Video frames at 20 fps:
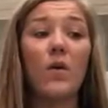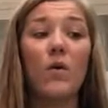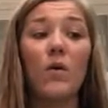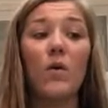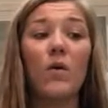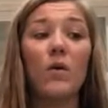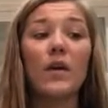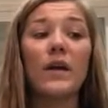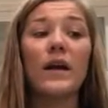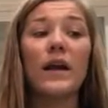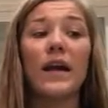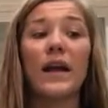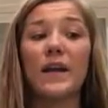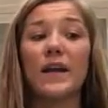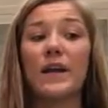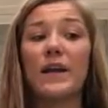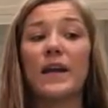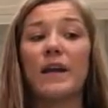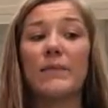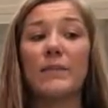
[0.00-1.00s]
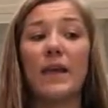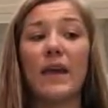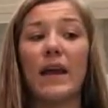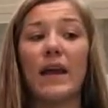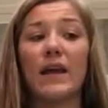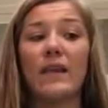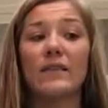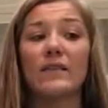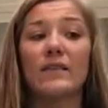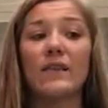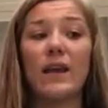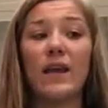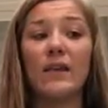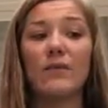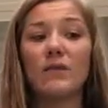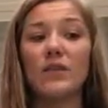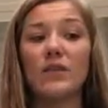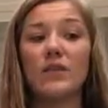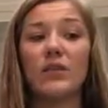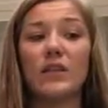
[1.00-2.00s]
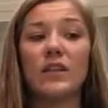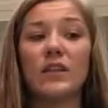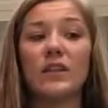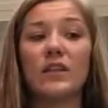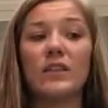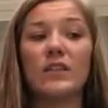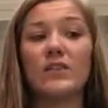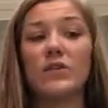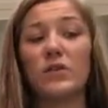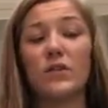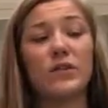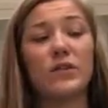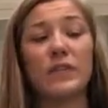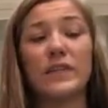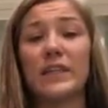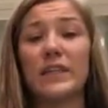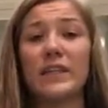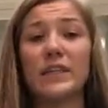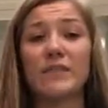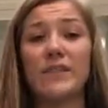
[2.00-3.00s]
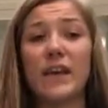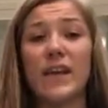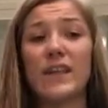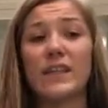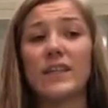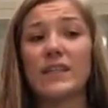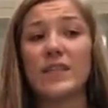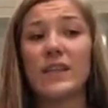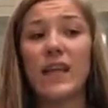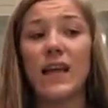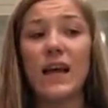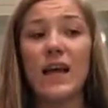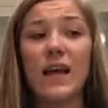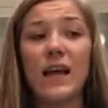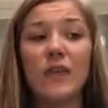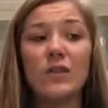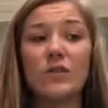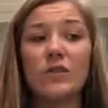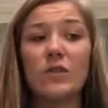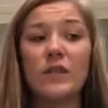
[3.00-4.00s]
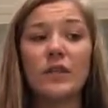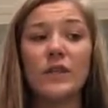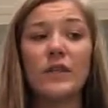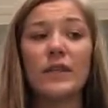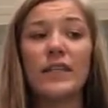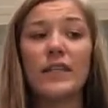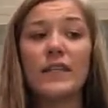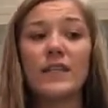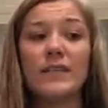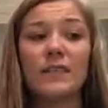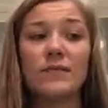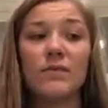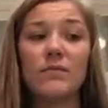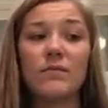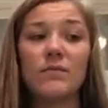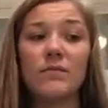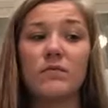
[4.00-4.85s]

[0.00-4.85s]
or haircut bans and restrictions North Koreans face. North Koreans